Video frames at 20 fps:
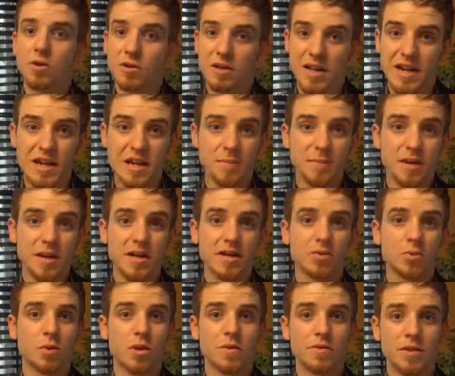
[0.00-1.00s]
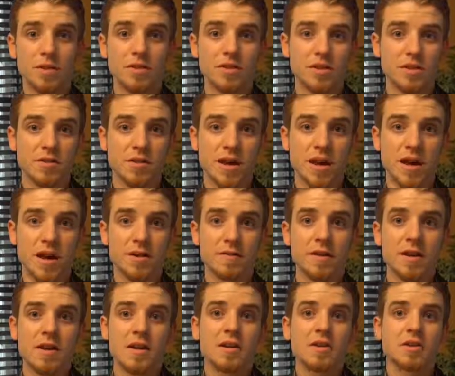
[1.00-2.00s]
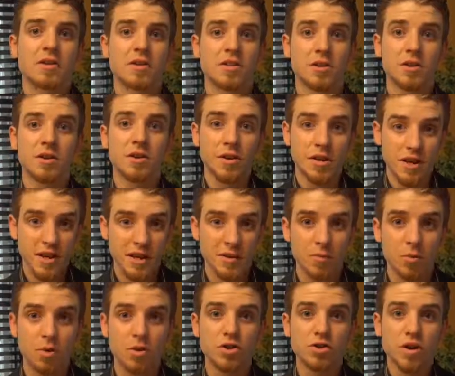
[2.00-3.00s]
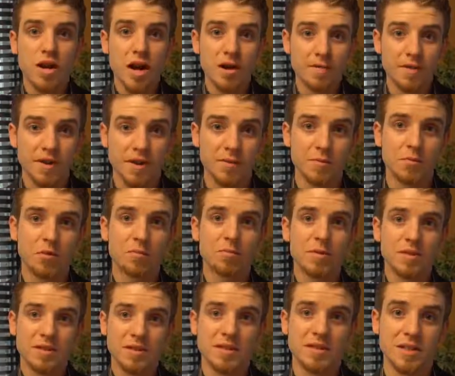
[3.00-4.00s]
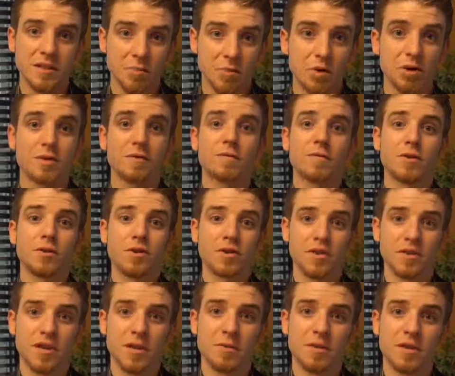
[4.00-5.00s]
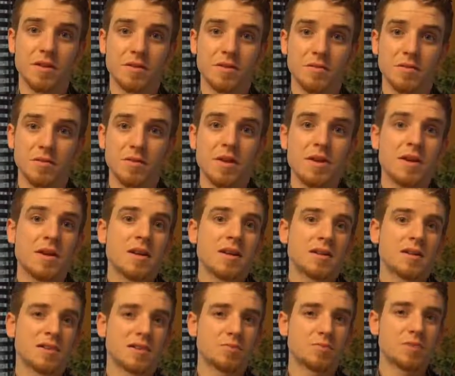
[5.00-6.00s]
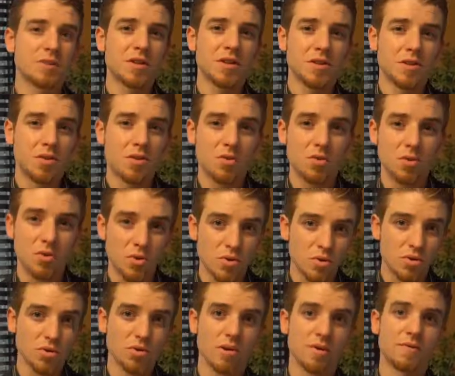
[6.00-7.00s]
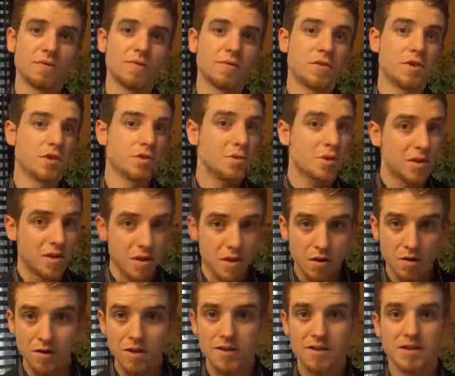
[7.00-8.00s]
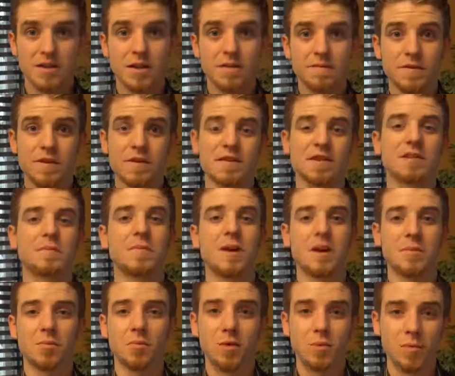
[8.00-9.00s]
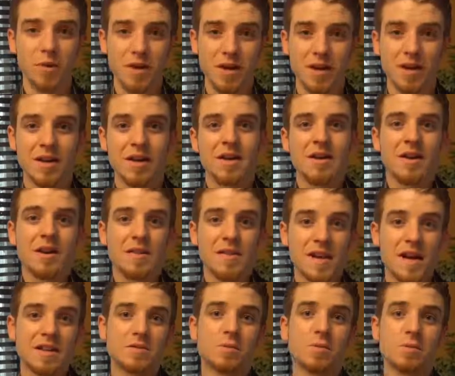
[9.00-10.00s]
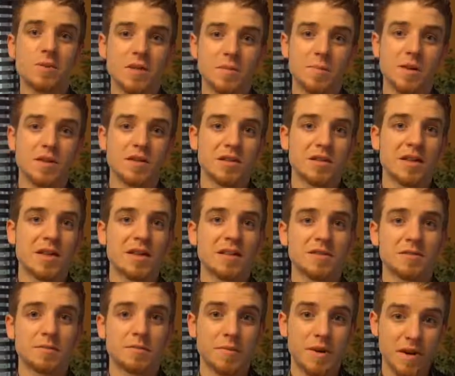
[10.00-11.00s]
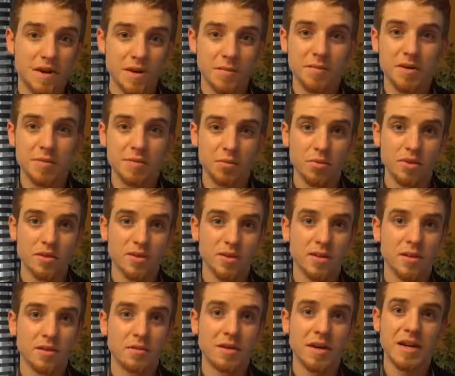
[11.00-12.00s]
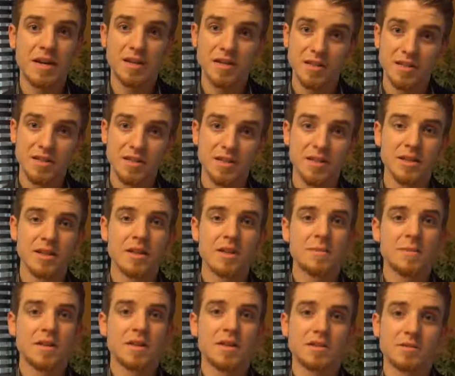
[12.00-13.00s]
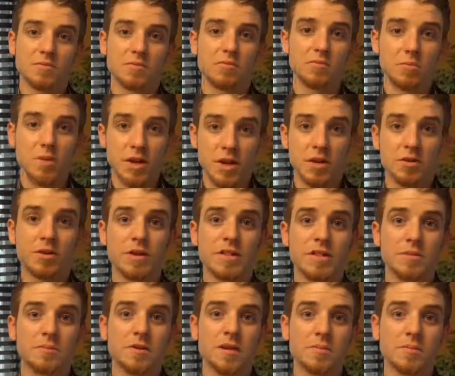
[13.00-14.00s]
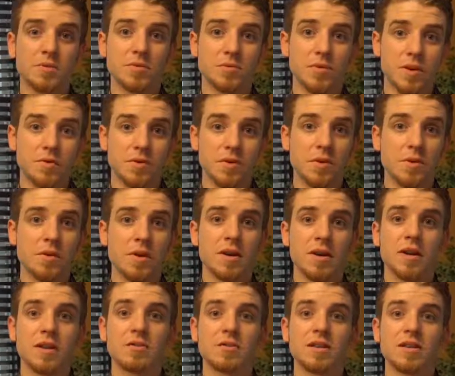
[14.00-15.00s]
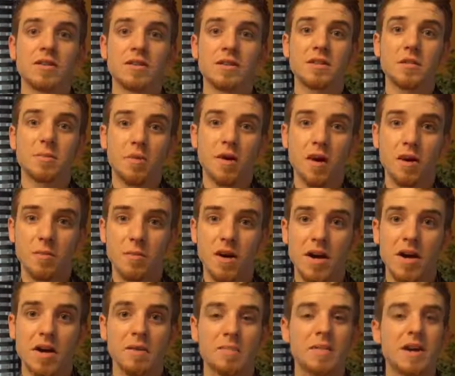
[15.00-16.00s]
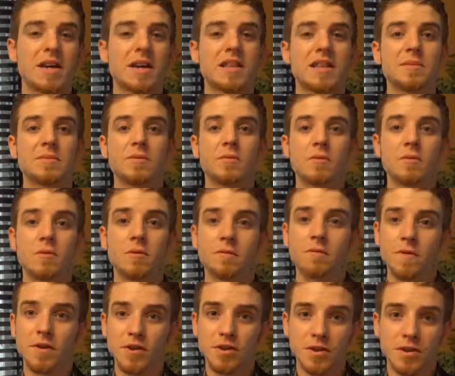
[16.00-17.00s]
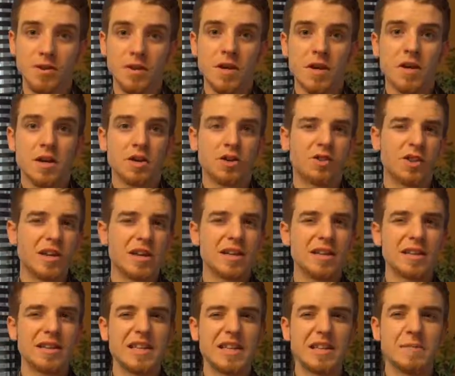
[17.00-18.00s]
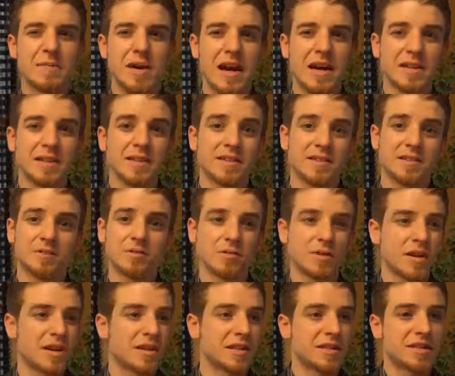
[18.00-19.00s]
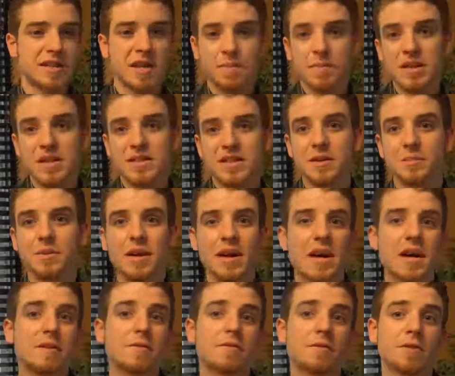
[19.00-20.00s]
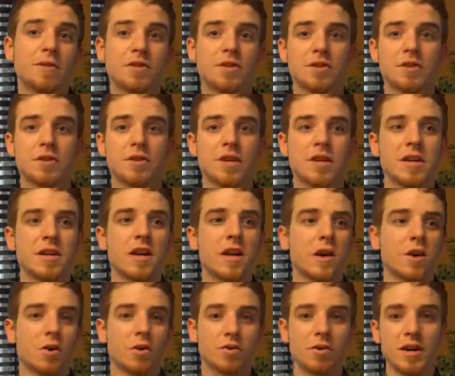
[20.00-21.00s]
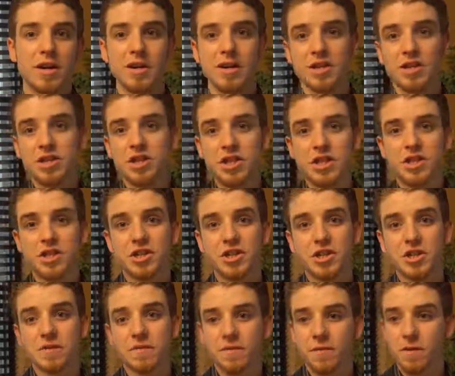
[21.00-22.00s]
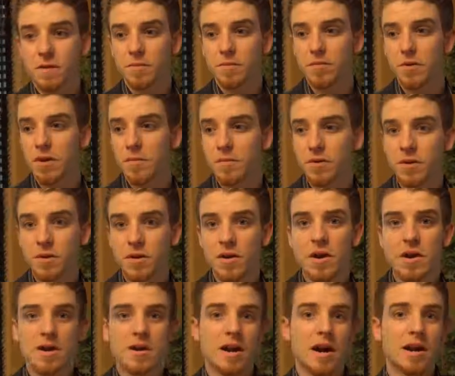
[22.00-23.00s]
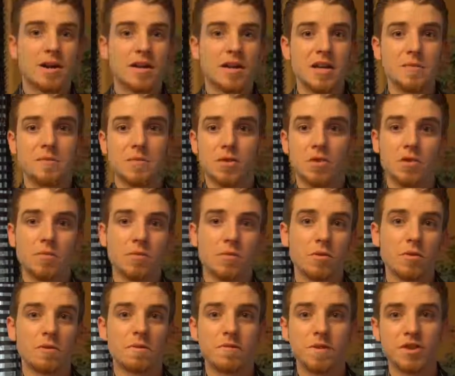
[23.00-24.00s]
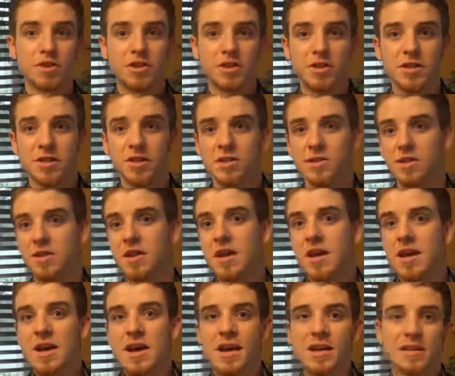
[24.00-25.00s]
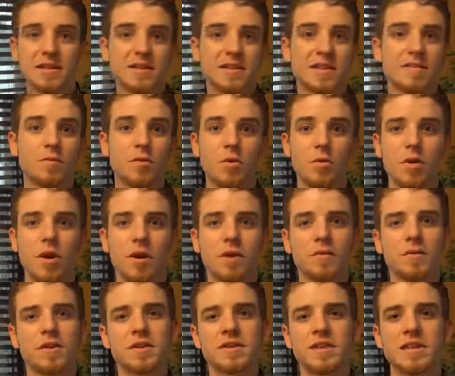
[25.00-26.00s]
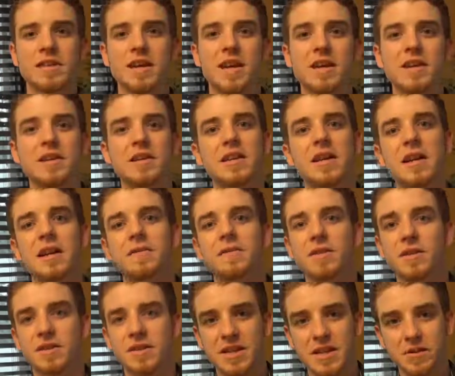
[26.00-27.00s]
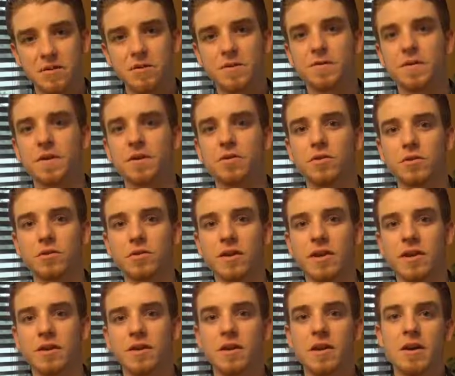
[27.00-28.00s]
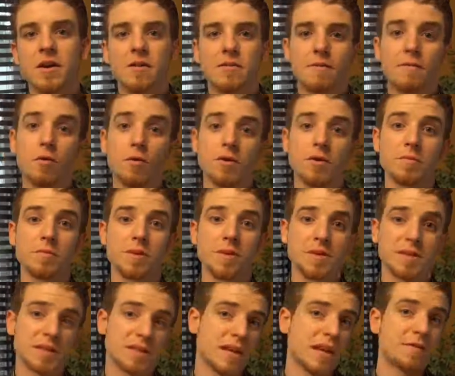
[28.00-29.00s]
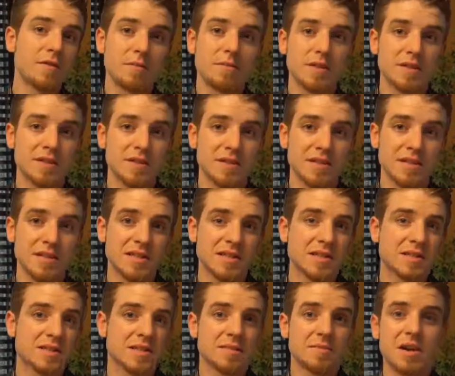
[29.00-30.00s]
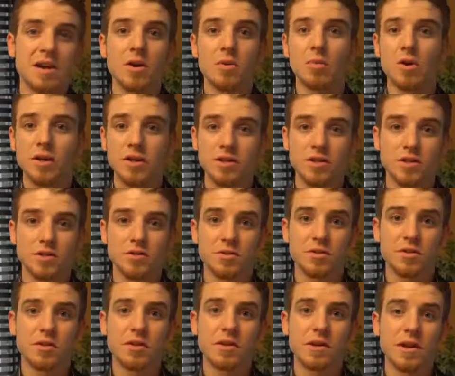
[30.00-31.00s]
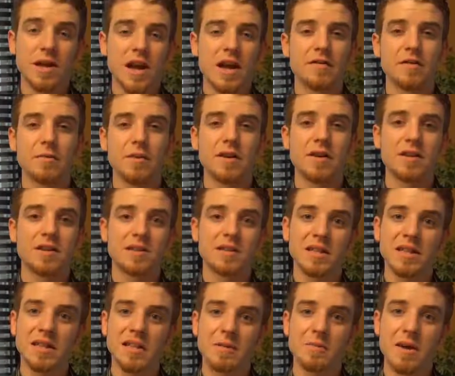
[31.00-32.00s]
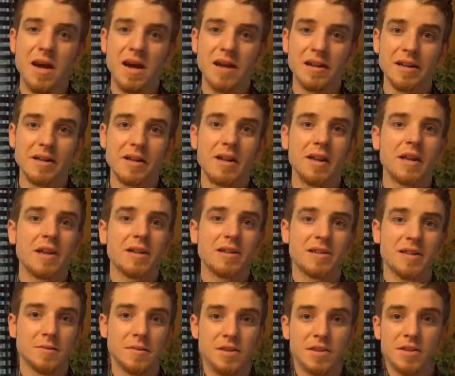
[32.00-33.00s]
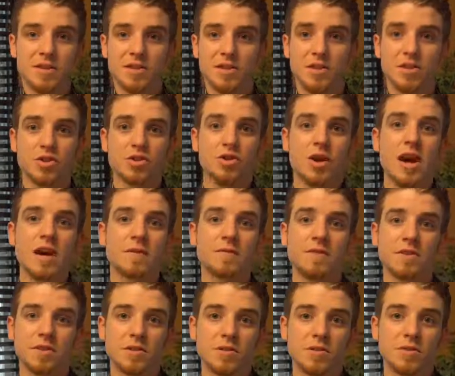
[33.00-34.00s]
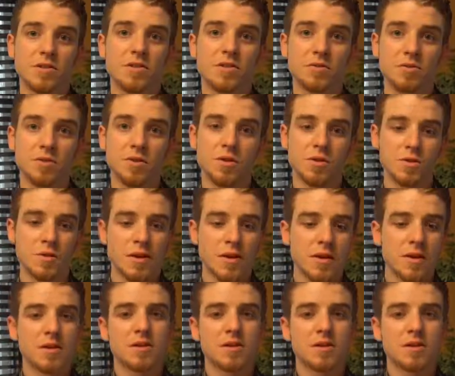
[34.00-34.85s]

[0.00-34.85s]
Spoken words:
or your landing page or whatever it is that you have to start getting more traffic and more business and more conversions coming through. Because really the whole goal of doing all of this stuff is to make more money. And that's what we specialize in. My company, Boycell, my agency, is increasing people's revenue and increasing their bottom line, making them more efficient, creating lead magnets, so creating a step-by-step guide for an attorney, or creating a cheat sheet for a plumber, how to keep your home more efficient and how to save more water, things like that. You need to have a sales funnel created for your business. Every business needs it. Doesn't matter what industry you're in, everybody needs a lead magnet, something that's going to attract visitors to you.